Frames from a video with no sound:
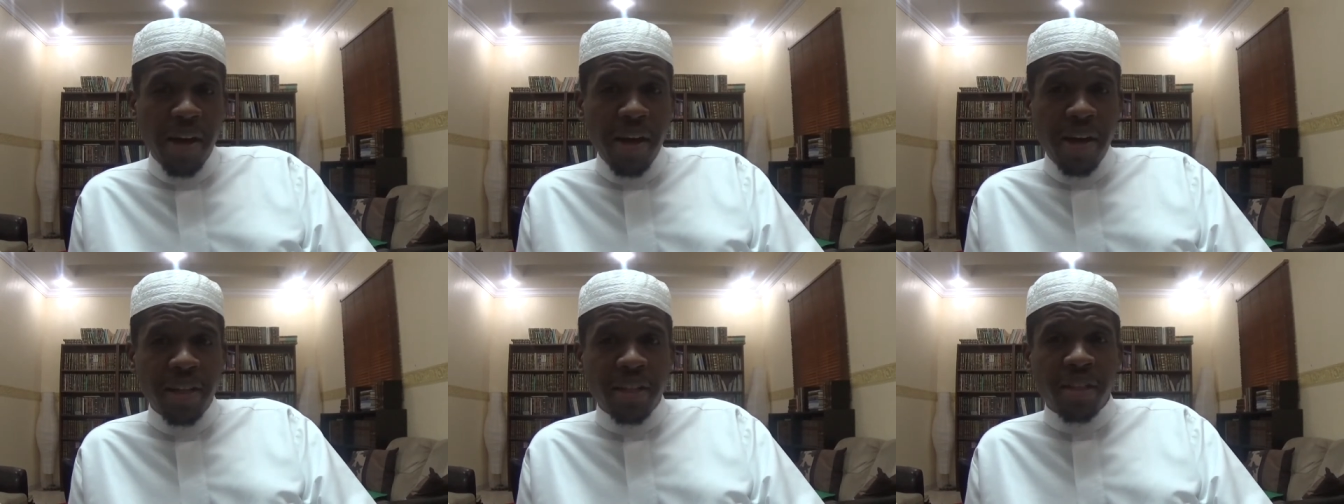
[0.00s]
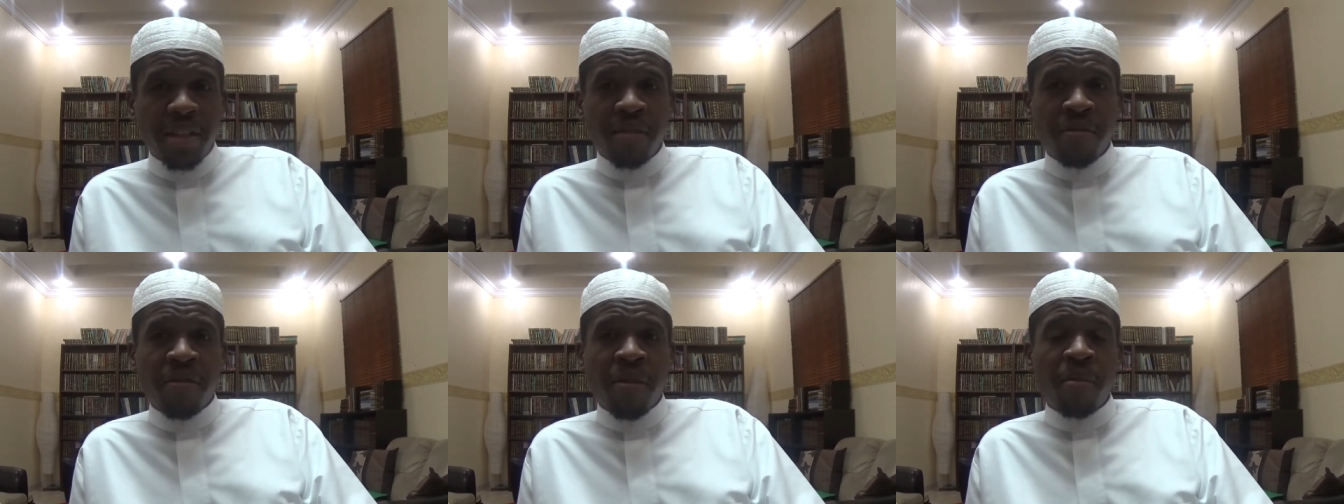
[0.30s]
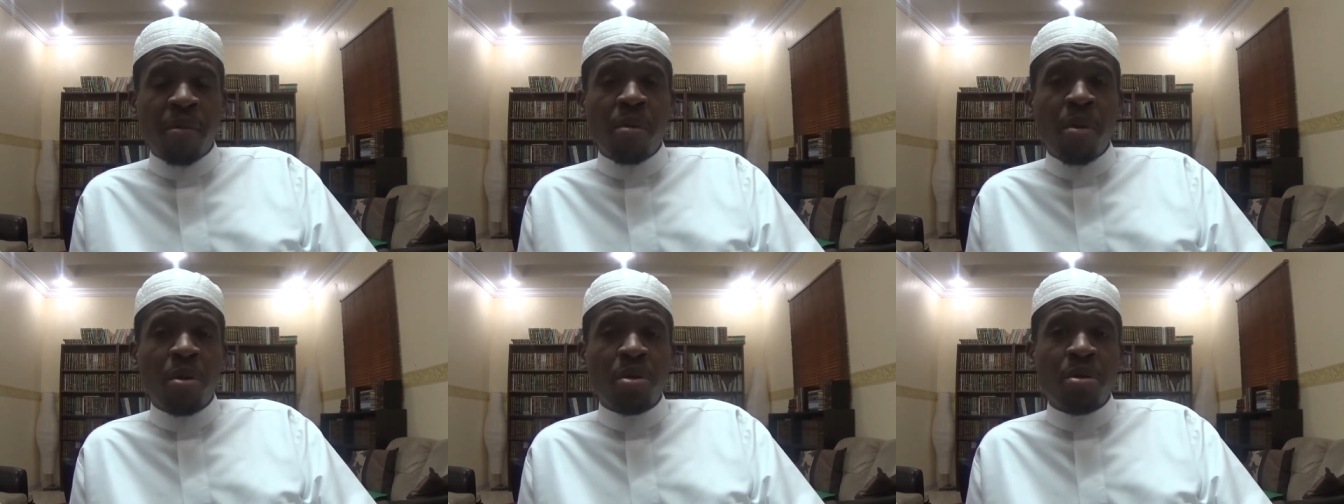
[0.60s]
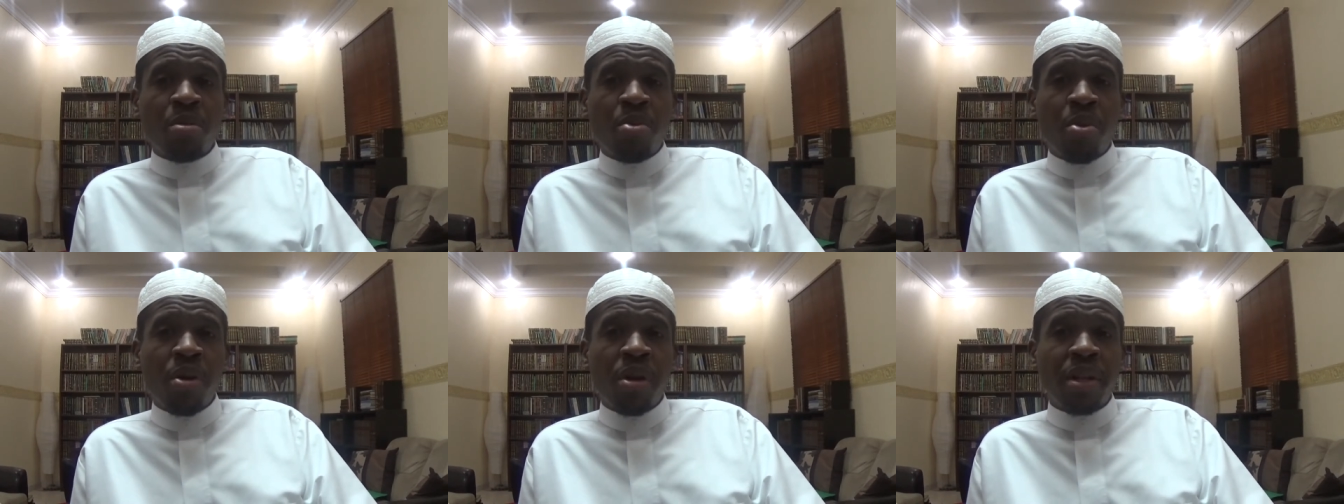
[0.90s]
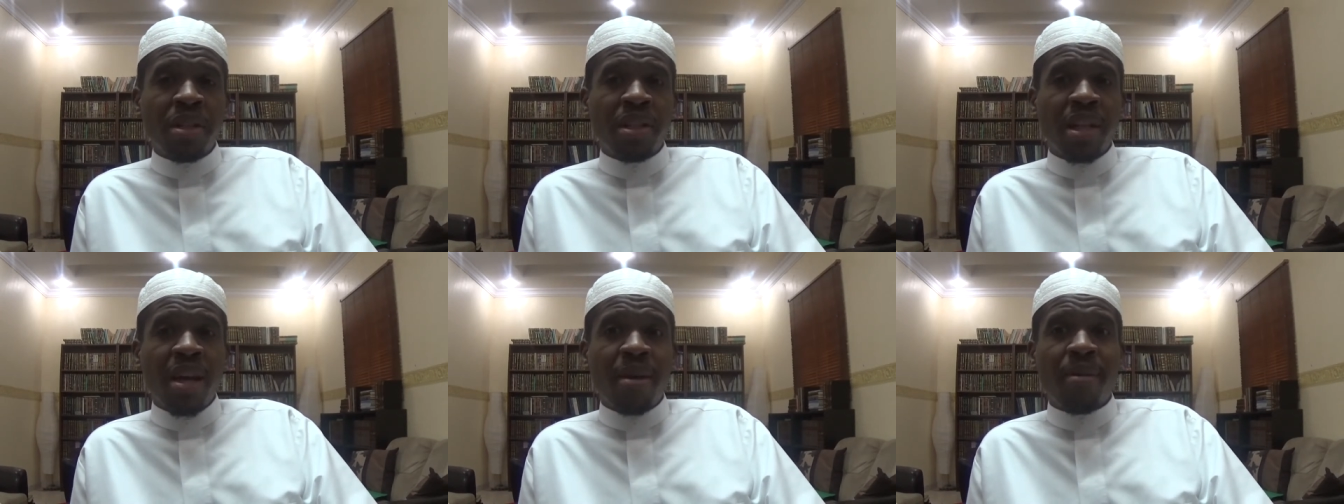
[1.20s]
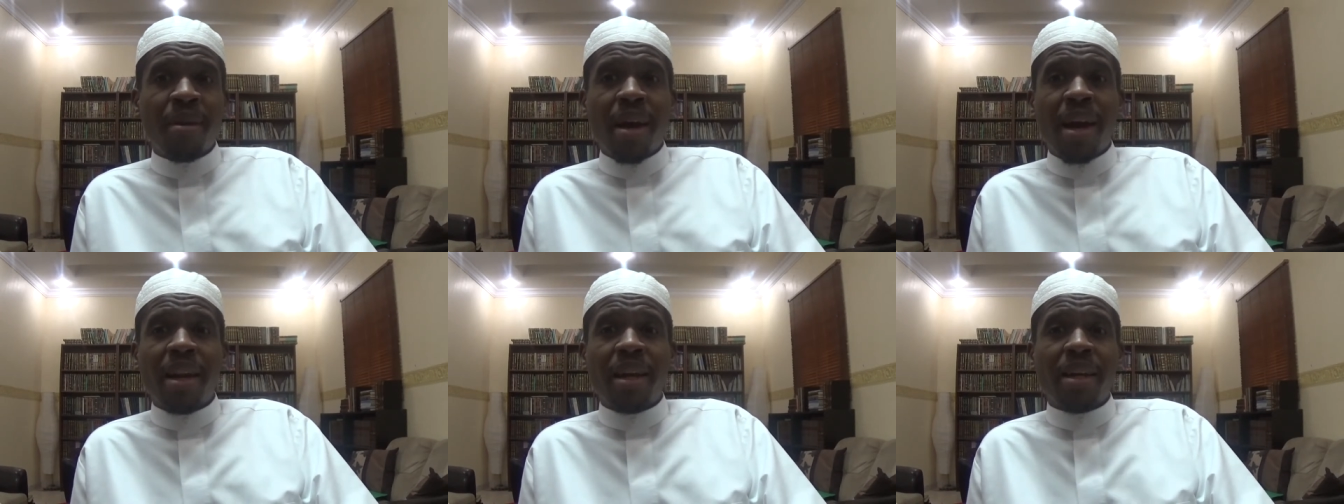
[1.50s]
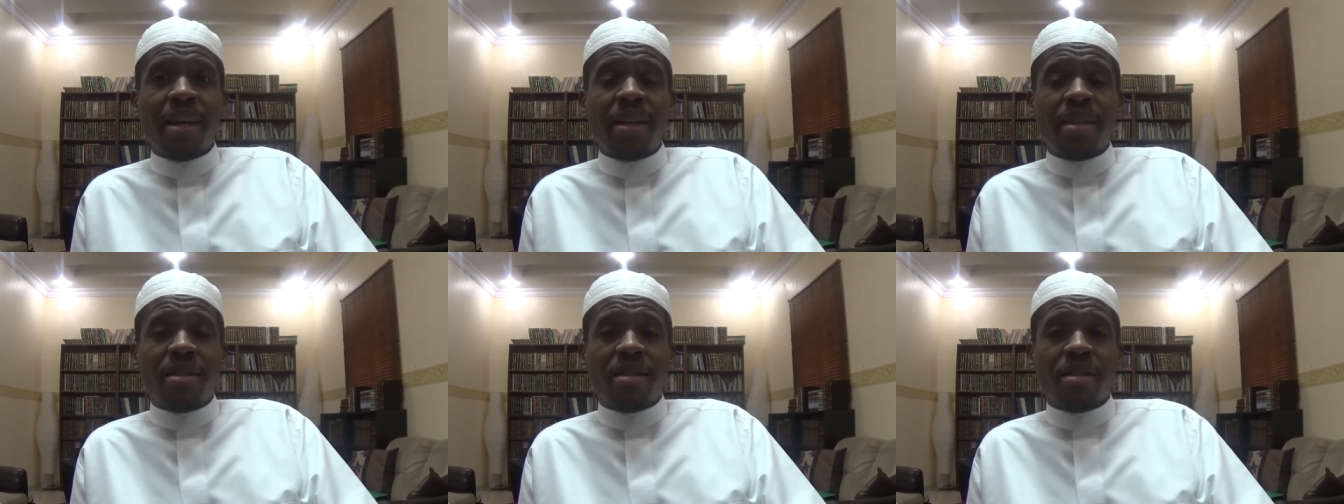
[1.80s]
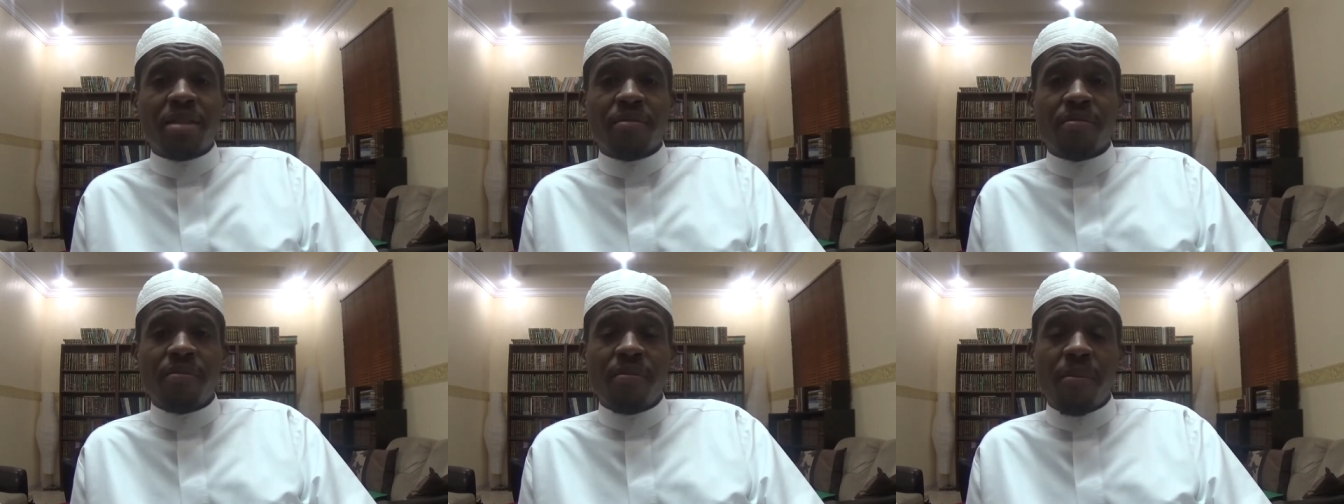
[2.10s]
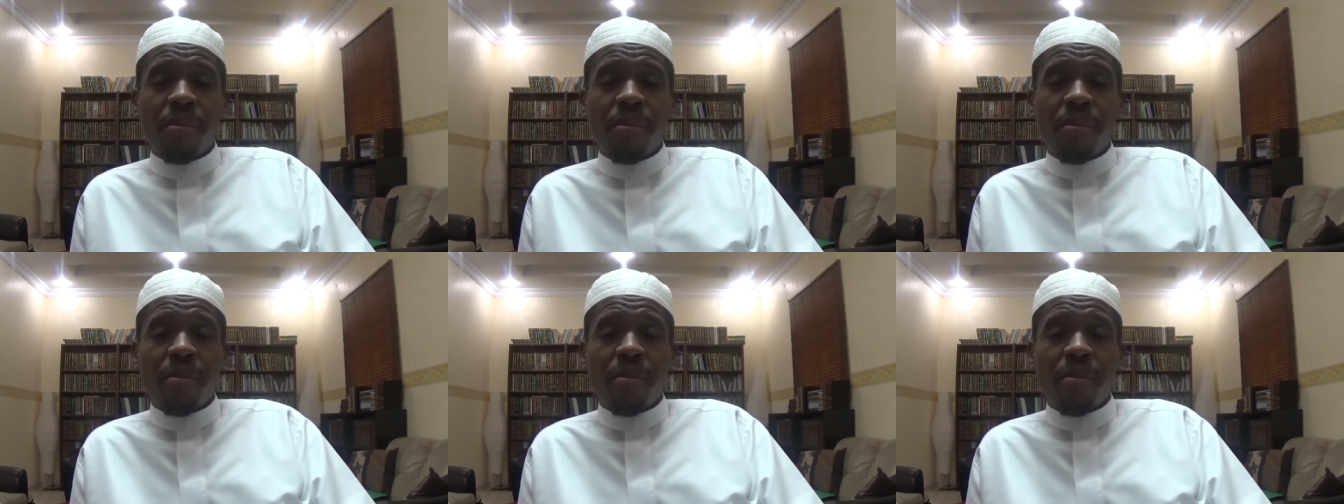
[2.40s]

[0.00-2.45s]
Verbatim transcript: is from the most important Islamic etiquettes.